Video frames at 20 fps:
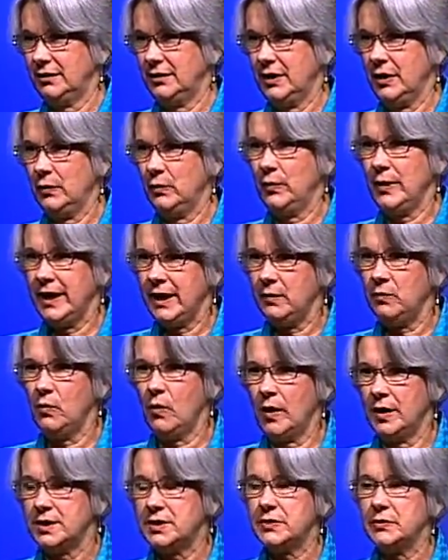You know, we
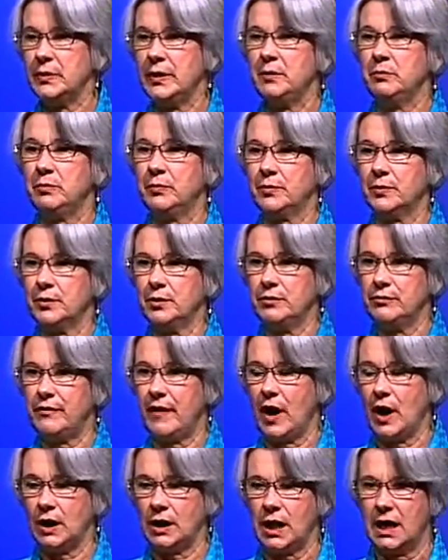want to improve
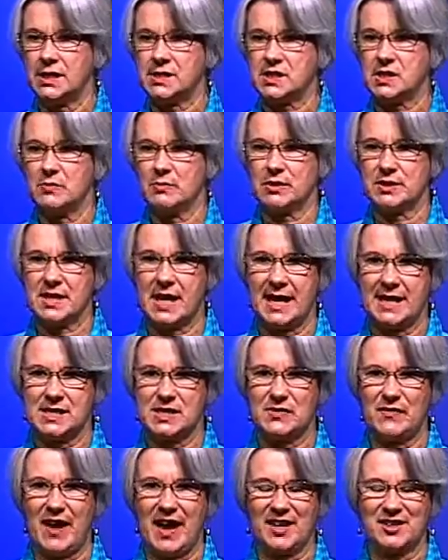our customer
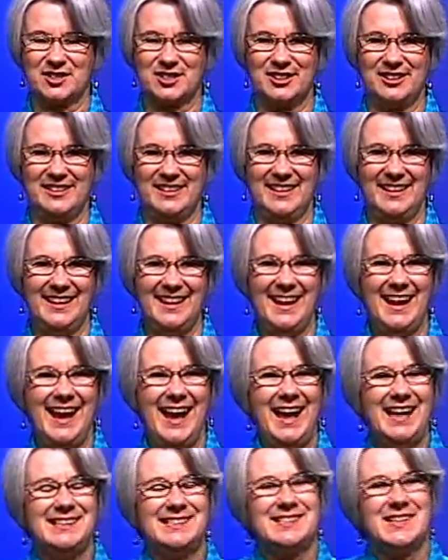satisfaction.
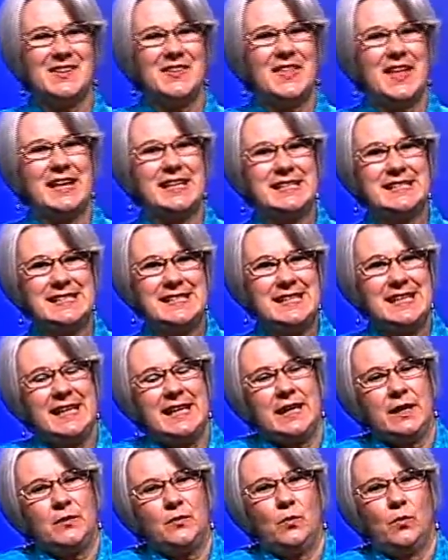And so they
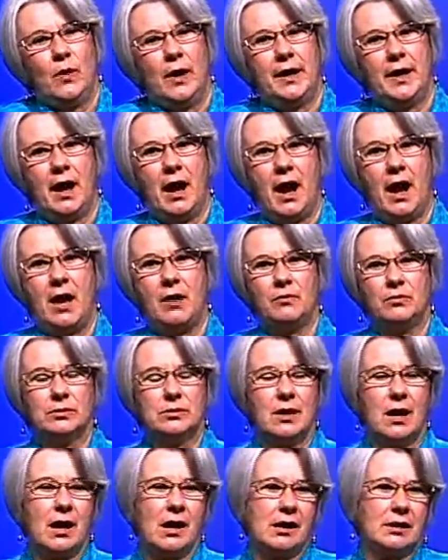did what I
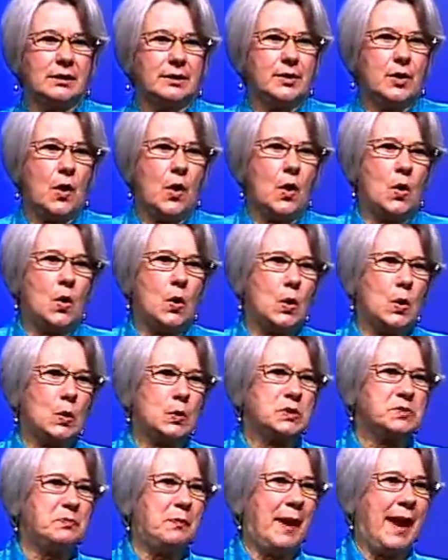will call an
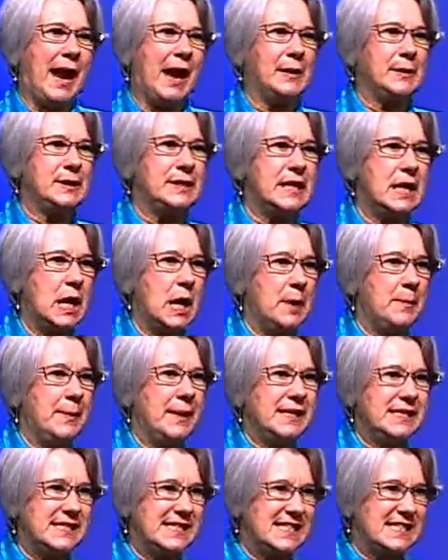old paradigm
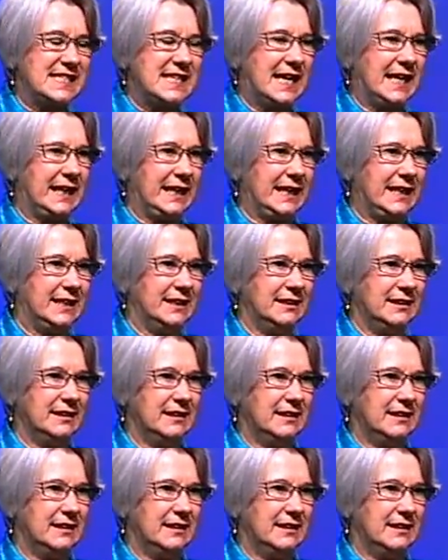study.